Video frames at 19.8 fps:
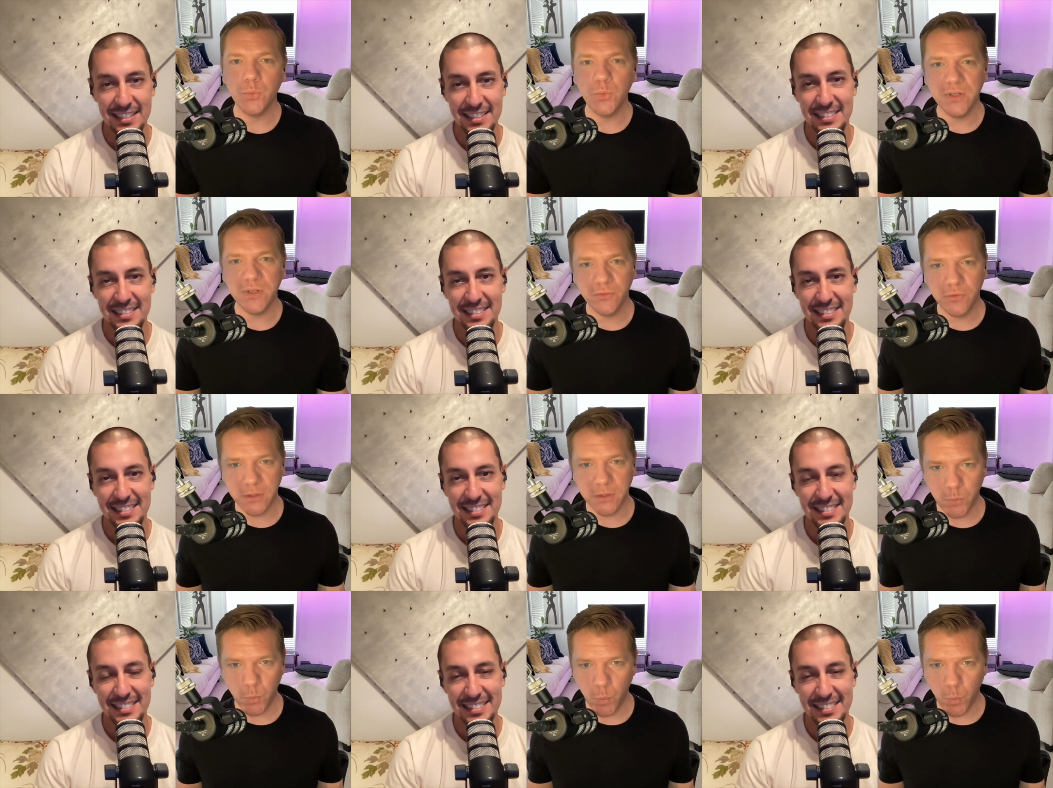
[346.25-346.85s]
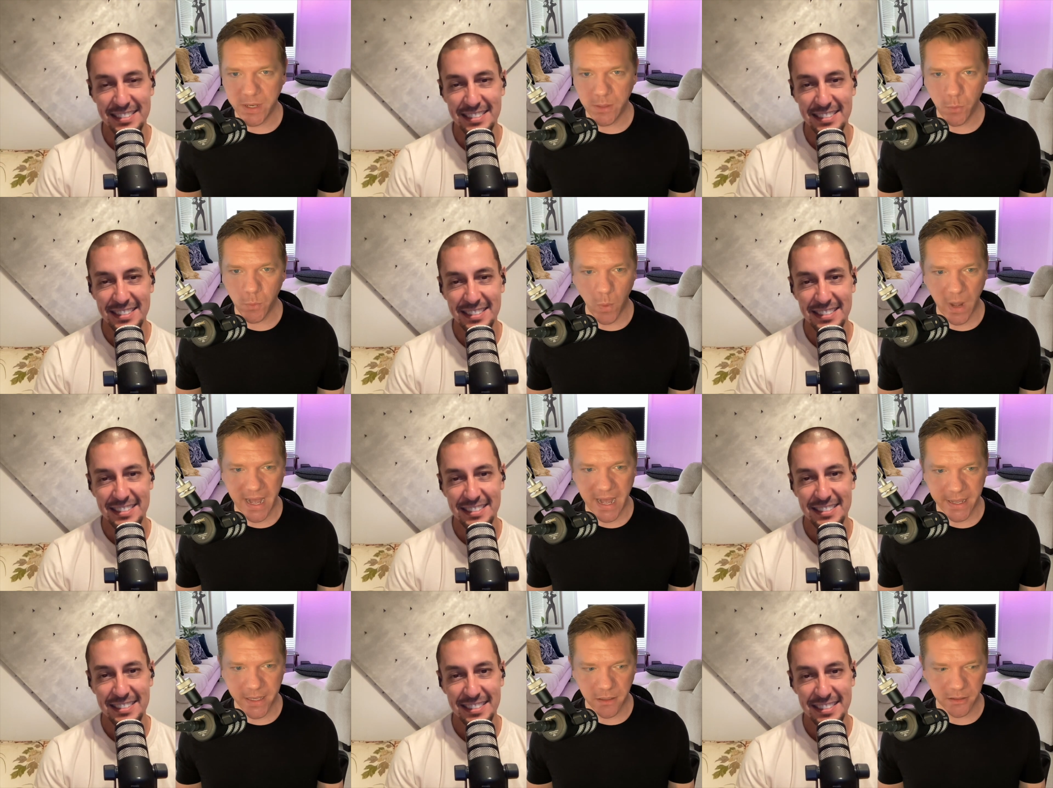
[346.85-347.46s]
Speaker 1: would have went, went
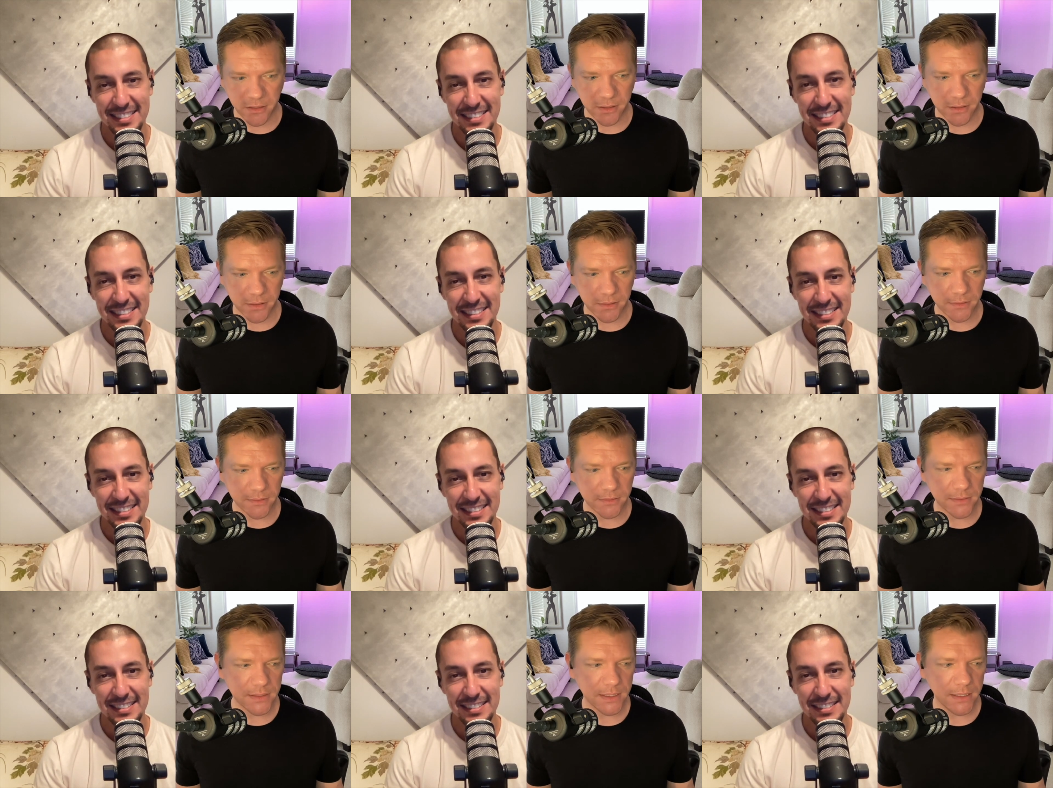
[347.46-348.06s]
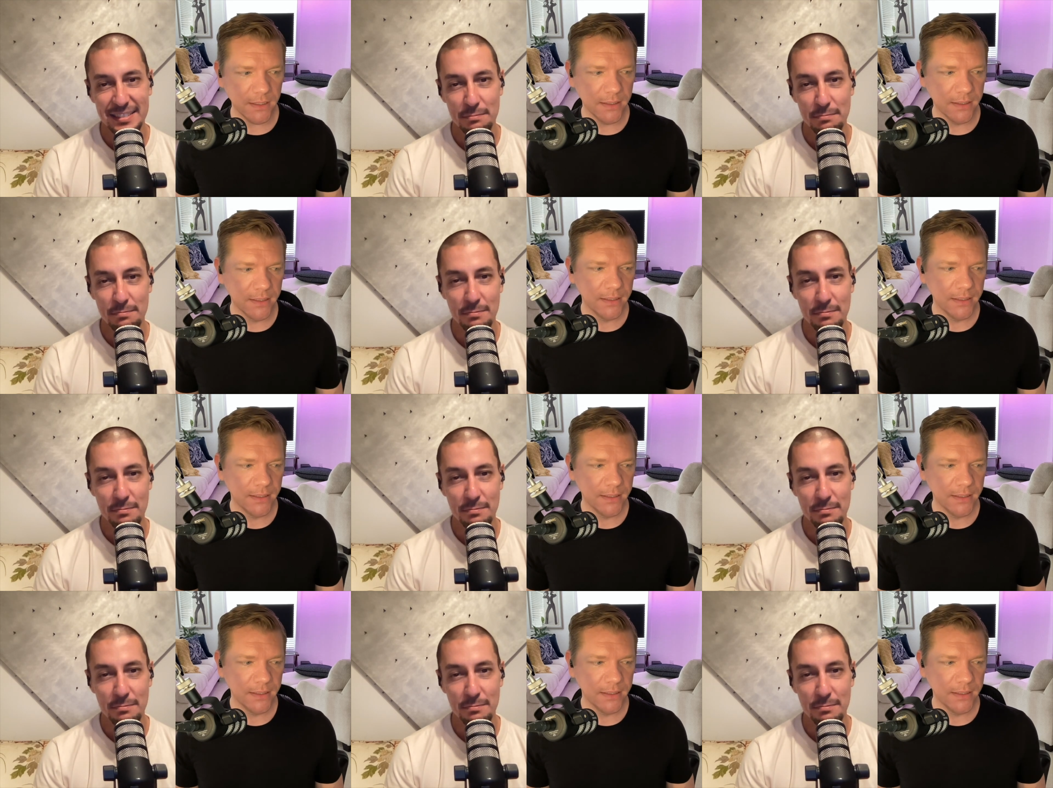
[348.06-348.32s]
wild.